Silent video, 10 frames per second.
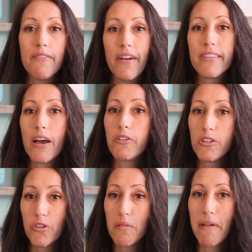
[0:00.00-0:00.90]
I find that
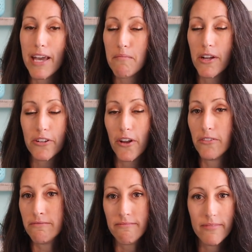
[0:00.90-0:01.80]
when you can make them on your
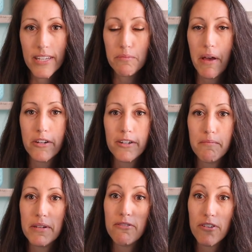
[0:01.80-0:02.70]
own, it's better.
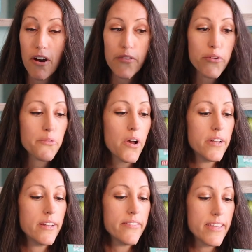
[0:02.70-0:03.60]
But if you're on the
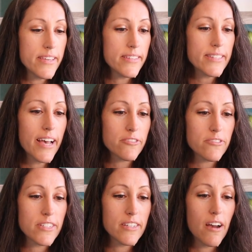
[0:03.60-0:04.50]
run, these
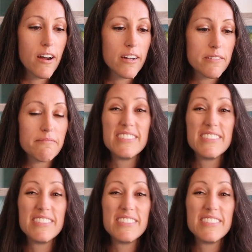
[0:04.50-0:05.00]
actually are